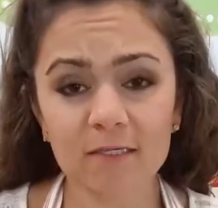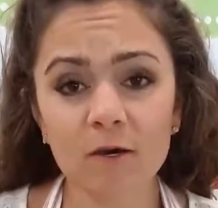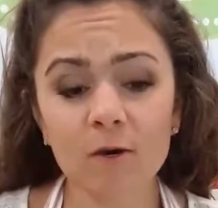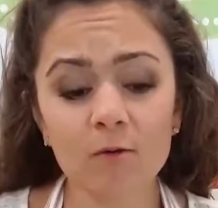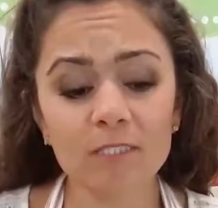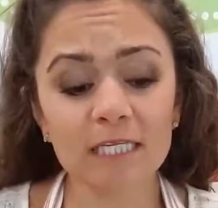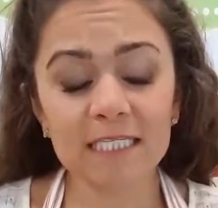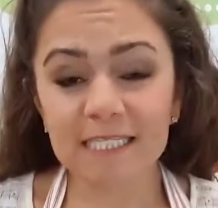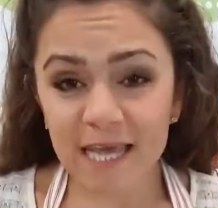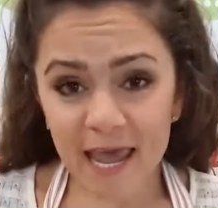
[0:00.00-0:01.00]
So
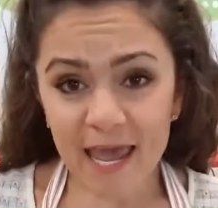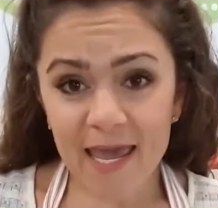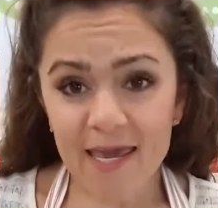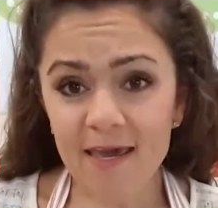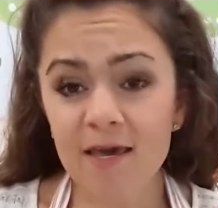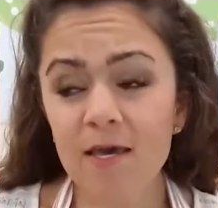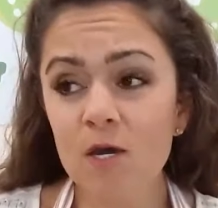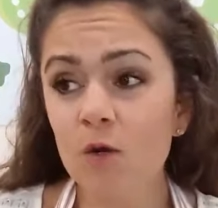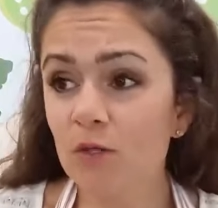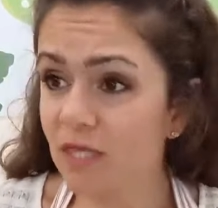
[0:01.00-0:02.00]
today,
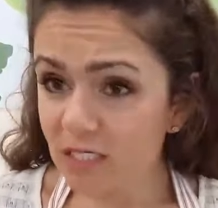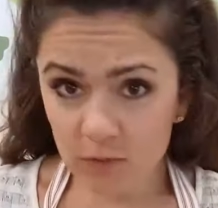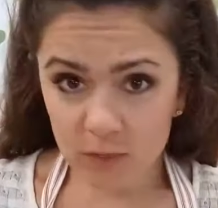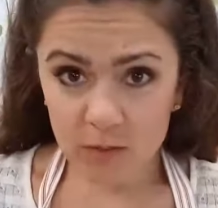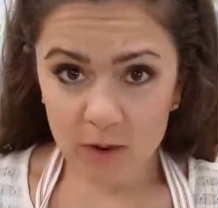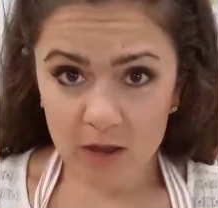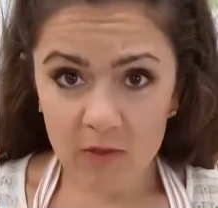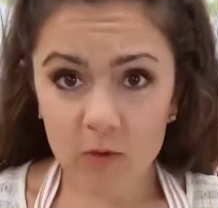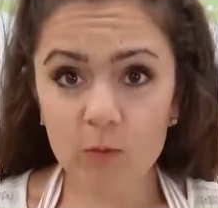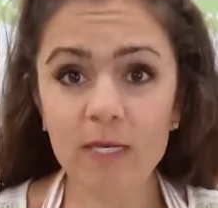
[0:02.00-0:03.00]
or this week
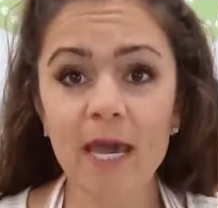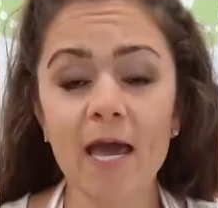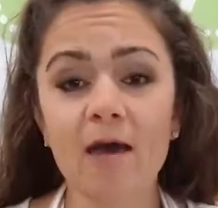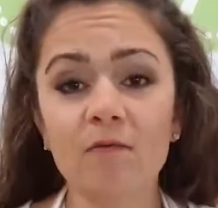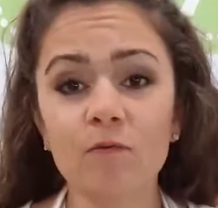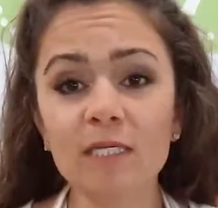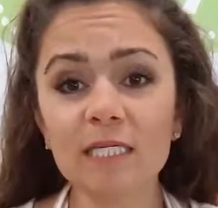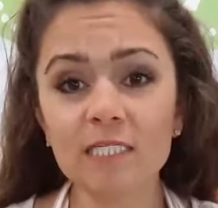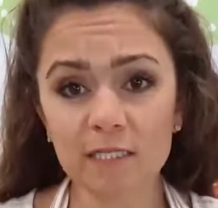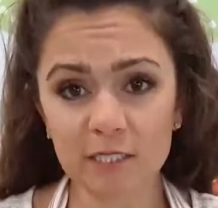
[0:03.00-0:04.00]
rather, we have a
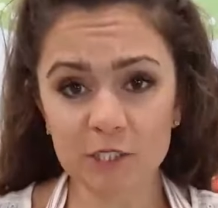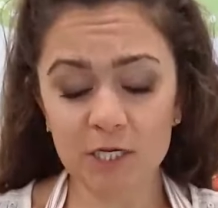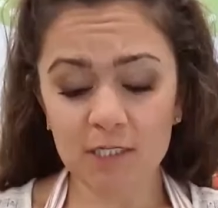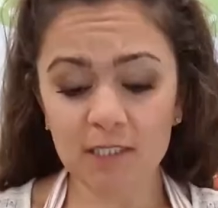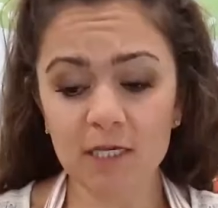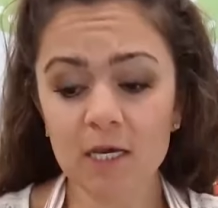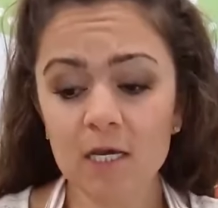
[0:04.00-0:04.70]
really delicious